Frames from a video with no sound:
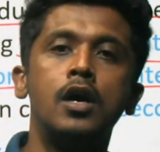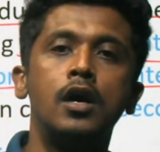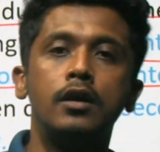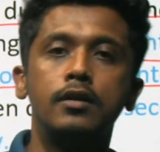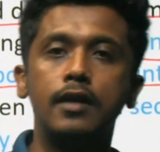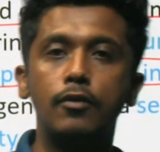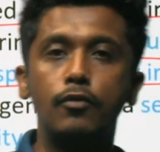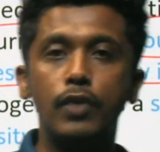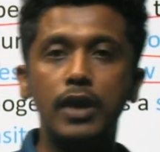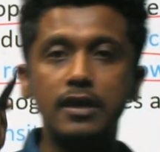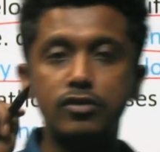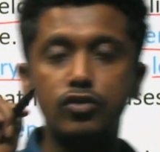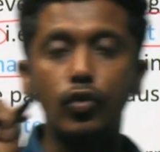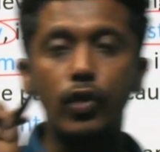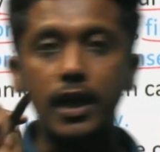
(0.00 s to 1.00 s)
the ways
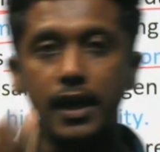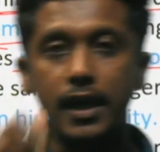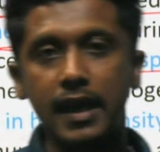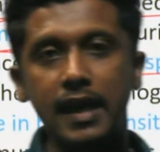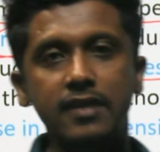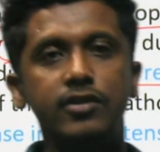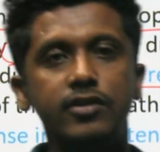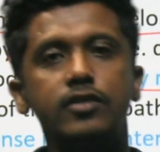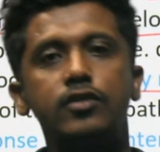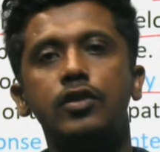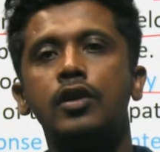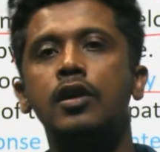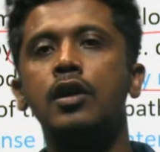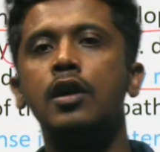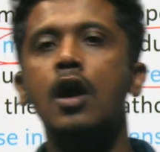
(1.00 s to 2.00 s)
to recognize it,
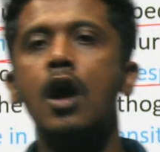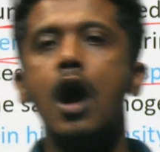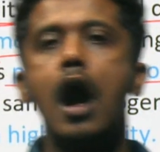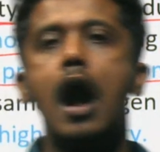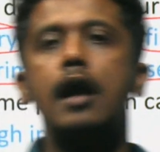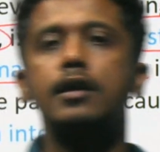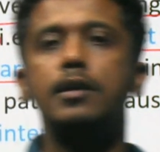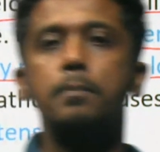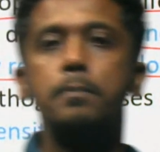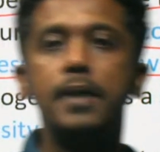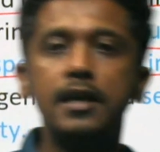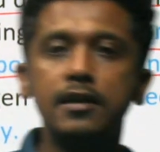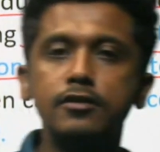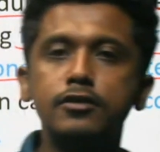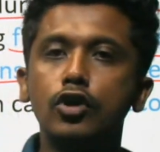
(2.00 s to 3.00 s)
and the
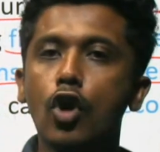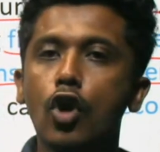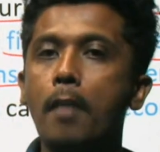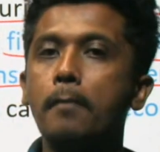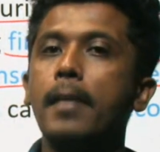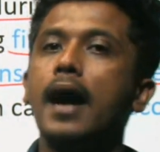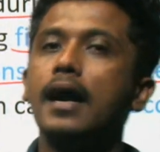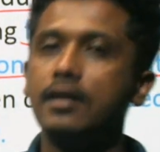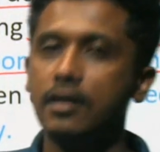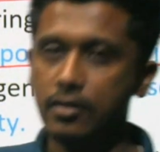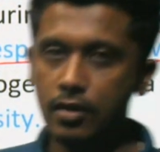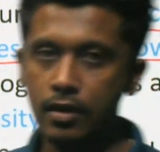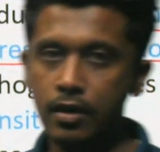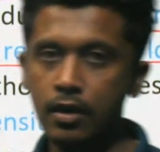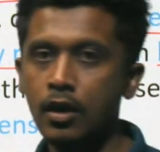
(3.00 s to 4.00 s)
means to combat it.
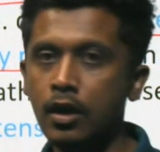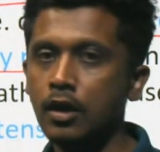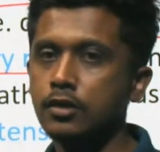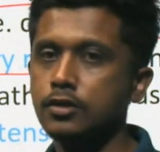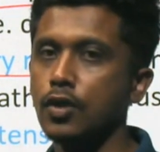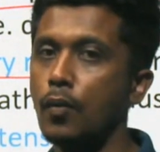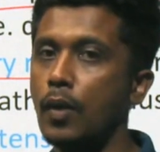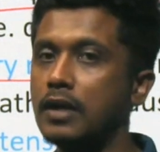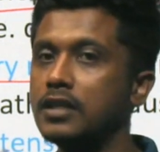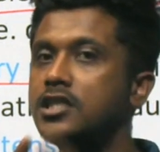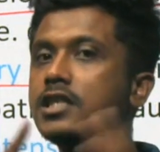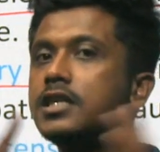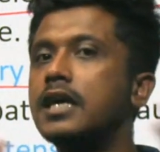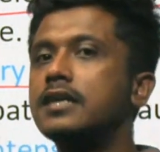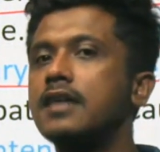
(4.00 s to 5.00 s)
So once
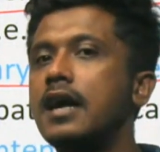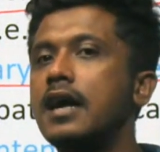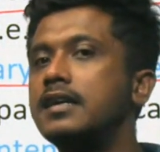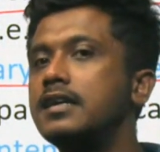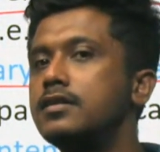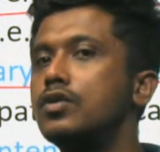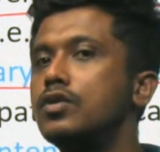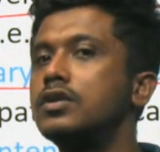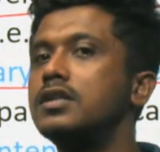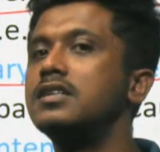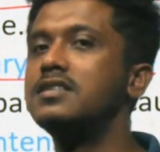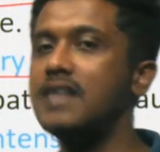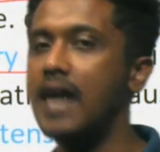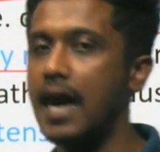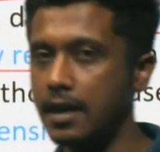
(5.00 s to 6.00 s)
it has understood
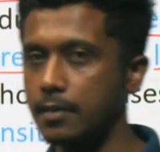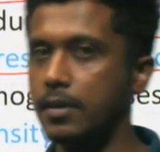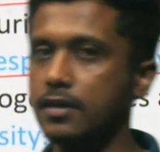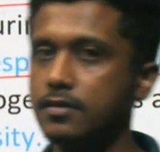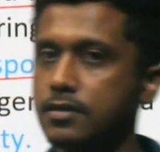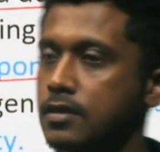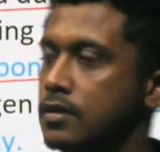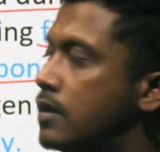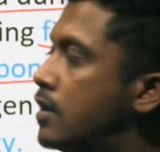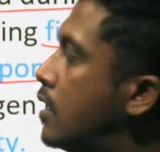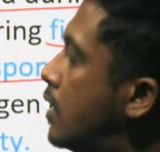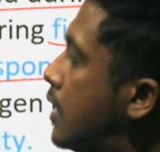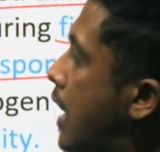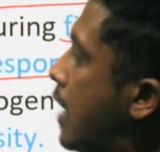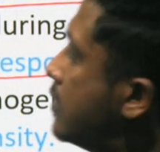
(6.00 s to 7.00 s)
this dynamics,
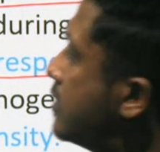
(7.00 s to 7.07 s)
now the